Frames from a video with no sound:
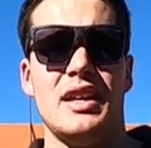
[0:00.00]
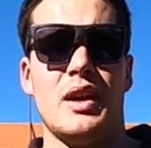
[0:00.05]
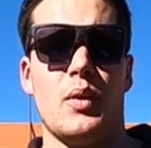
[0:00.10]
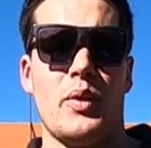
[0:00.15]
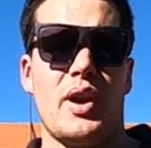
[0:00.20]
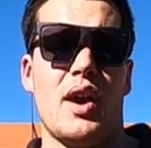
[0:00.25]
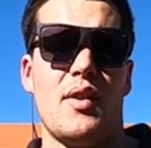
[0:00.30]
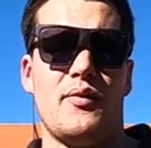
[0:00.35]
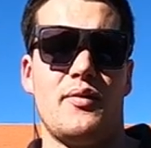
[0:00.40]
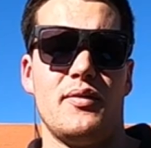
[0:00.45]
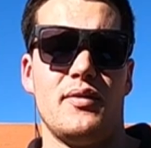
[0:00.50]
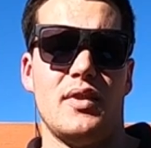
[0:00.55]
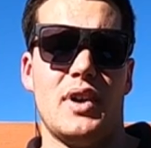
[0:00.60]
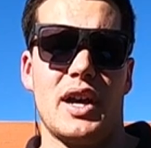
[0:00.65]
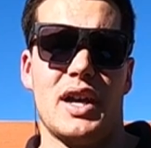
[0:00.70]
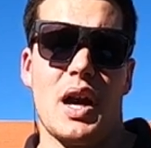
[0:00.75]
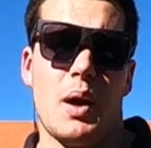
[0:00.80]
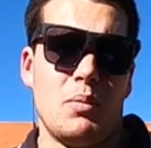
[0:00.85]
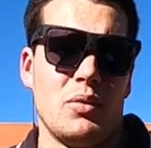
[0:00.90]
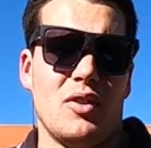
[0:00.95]
We have
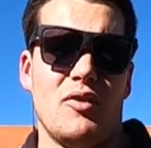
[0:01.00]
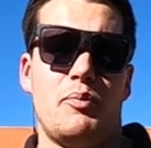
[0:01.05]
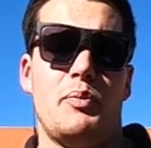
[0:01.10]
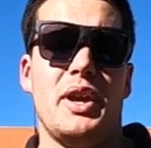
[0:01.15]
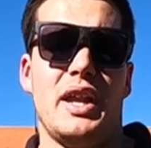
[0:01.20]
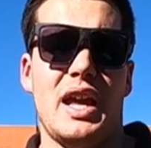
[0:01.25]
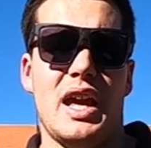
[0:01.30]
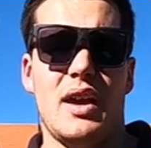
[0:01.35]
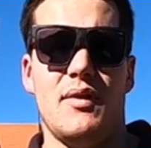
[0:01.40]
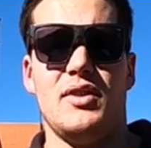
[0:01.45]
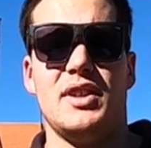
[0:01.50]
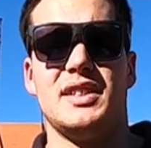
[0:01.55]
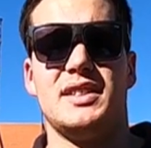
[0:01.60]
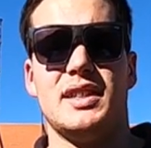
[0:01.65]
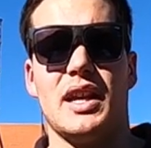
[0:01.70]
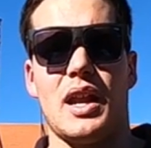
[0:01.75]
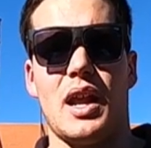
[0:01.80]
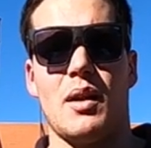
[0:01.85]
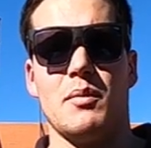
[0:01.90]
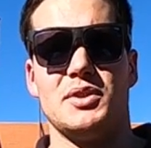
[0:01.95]
a couple of bit heavier
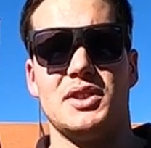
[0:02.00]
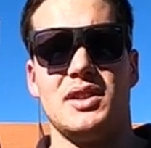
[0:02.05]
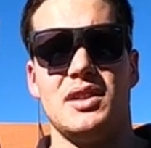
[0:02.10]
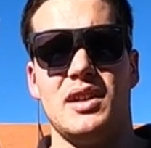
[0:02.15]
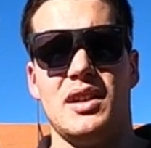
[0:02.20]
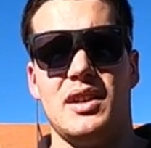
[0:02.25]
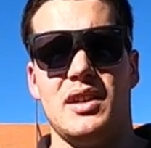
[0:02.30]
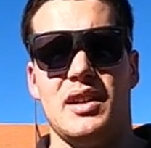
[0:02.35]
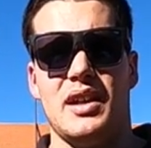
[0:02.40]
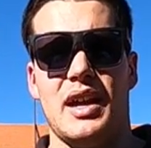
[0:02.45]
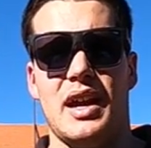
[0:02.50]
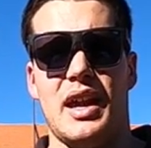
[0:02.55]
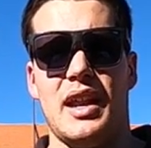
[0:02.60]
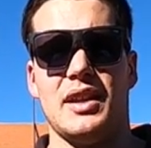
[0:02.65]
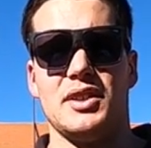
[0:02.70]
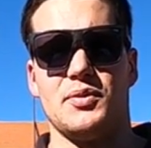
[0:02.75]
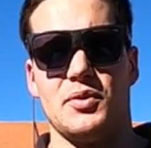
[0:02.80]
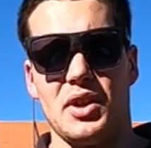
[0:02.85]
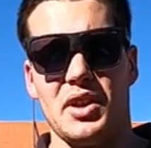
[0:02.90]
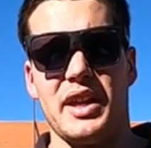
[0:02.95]
setups, and
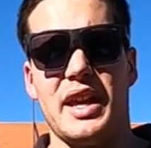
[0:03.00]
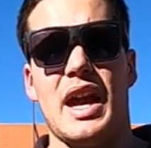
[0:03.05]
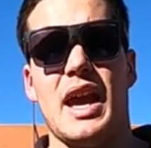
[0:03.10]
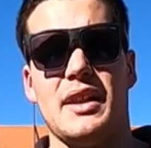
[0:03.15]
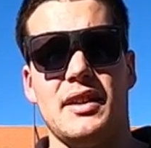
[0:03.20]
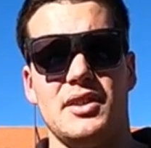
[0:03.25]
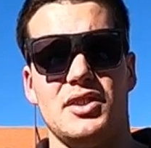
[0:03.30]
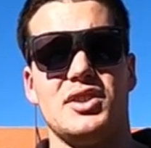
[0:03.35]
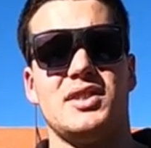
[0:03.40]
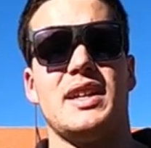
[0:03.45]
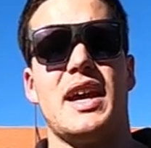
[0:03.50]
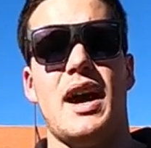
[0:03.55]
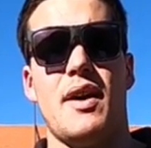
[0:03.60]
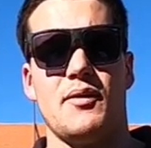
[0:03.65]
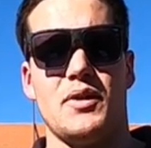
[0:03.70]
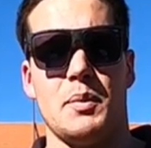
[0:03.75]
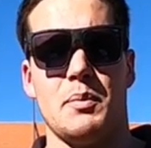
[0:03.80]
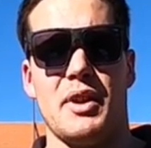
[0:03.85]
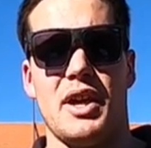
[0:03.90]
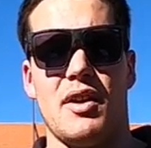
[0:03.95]
it's really handy just to
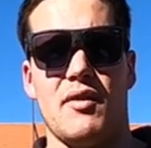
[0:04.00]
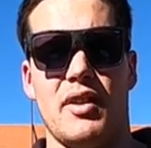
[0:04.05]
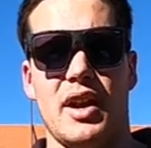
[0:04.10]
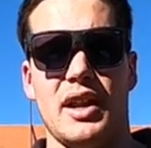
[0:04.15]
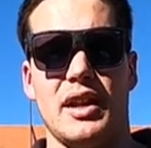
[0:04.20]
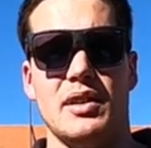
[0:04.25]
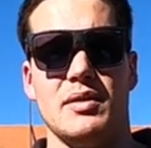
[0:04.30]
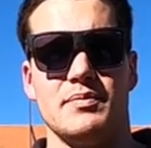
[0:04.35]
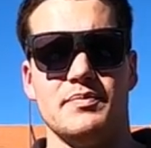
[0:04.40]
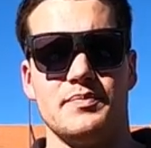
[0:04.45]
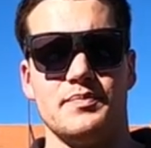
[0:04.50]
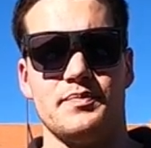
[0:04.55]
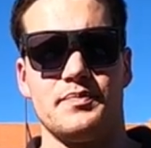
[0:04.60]
have them there ready.